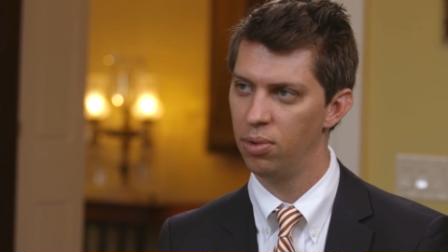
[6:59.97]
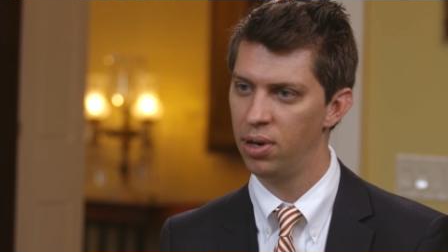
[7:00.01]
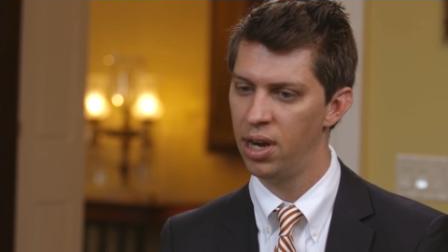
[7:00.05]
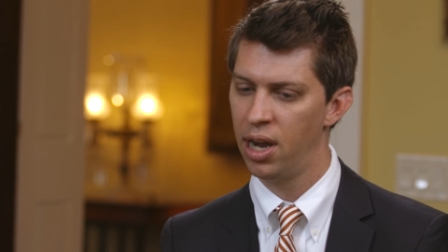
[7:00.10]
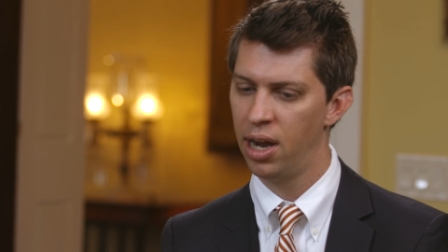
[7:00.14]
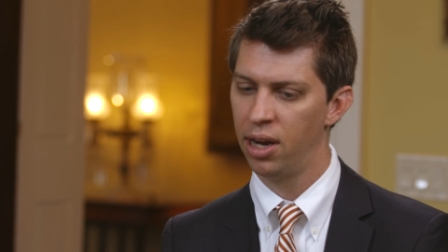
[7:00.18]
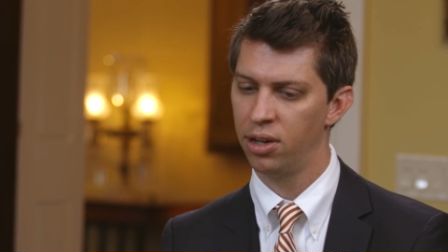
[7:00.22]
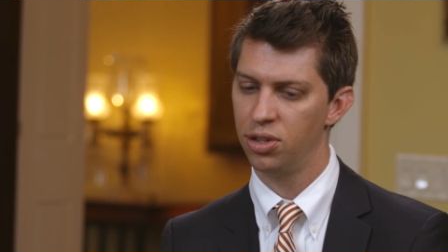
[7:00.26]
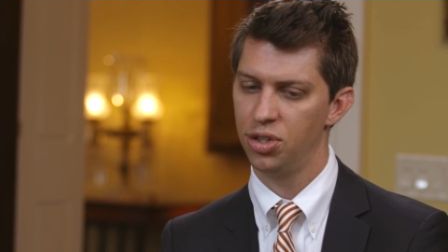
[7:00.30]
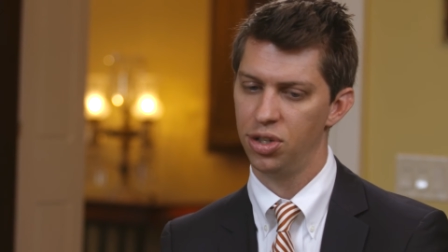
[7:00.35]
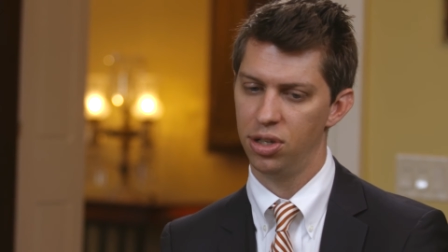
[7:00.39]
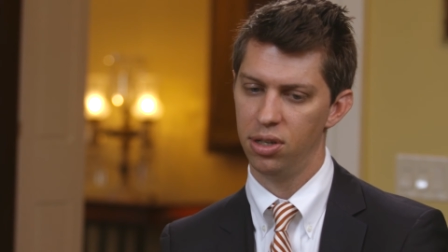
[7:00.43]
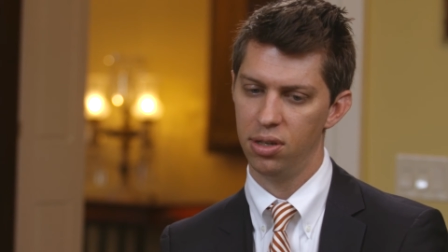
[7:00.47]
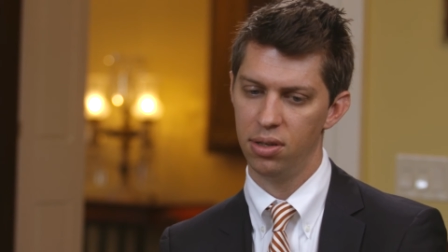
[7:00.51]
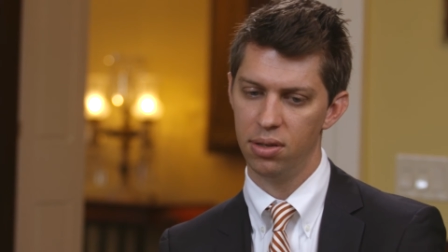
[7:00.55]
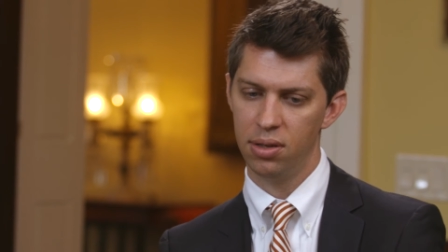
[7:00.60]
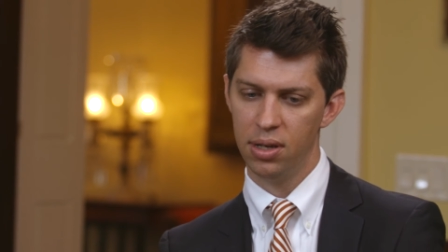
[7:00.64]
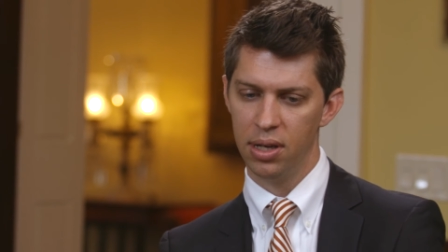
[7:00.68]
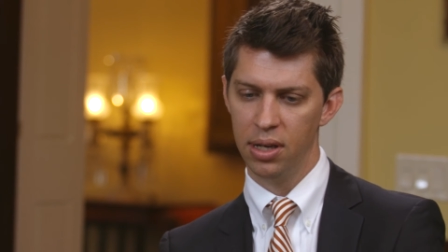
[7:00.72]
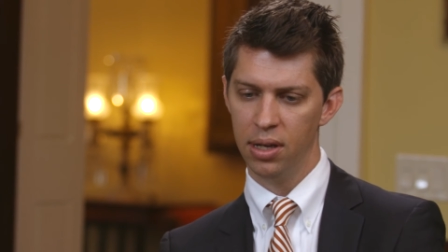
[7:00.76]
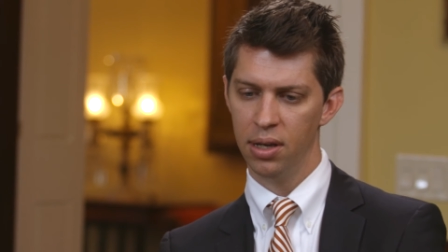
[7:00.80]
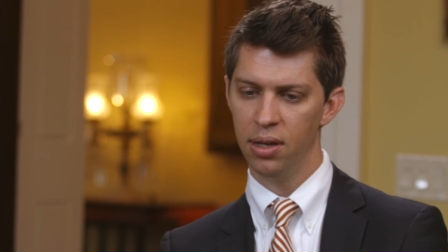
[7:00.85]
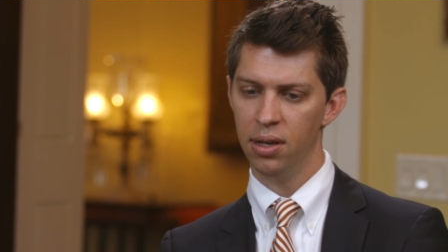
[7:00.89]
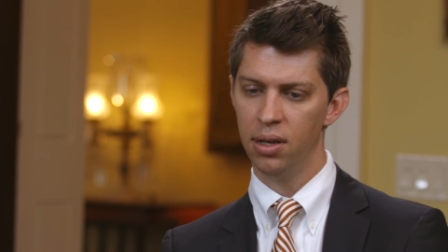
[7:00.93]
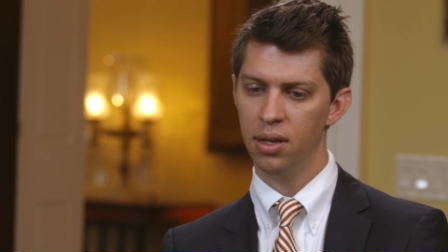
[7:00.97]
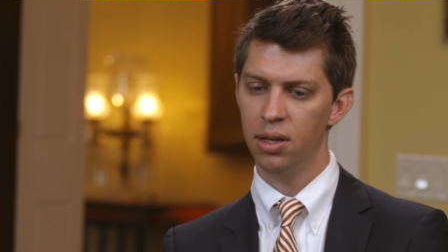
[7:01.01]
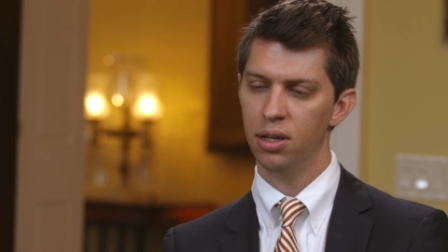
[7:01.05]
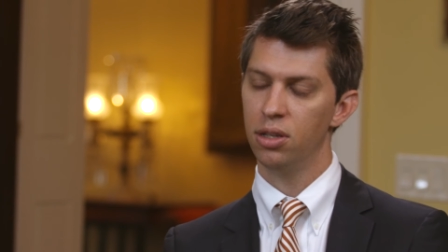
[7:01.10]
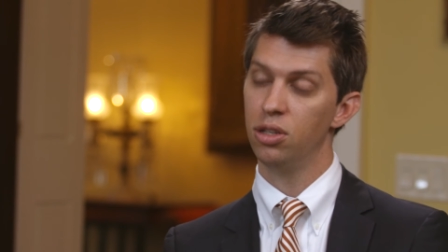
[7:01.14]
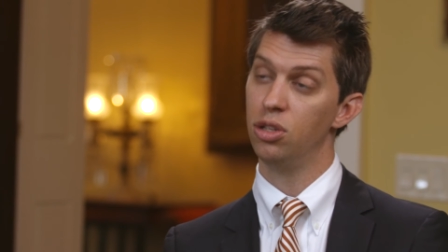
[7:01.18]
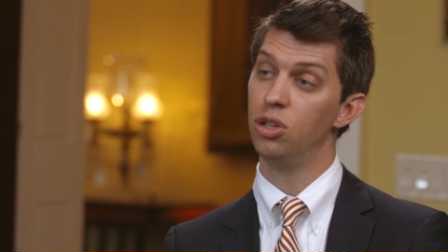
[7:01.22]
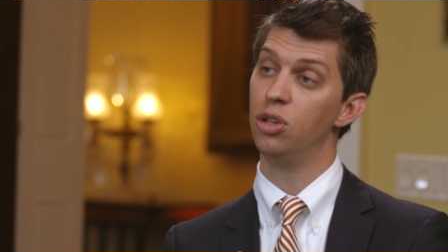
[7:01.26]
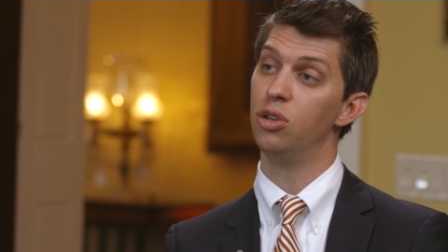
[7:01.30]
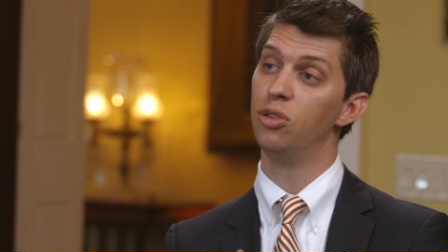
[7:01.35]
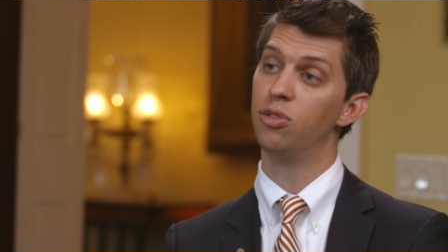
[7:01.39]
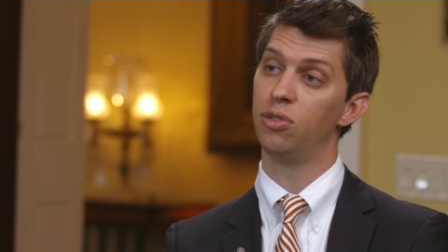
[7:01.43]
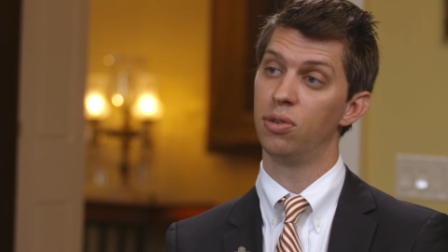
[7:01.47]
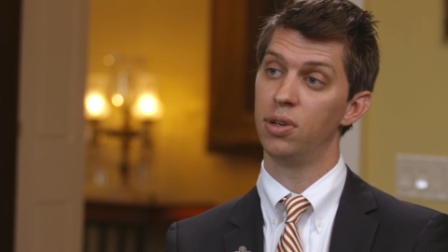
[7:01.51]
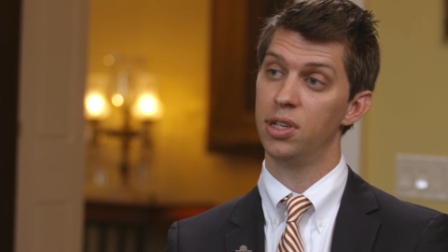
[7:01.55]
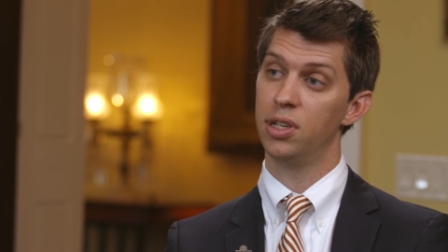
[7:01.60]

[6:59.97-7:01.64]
reaction. You've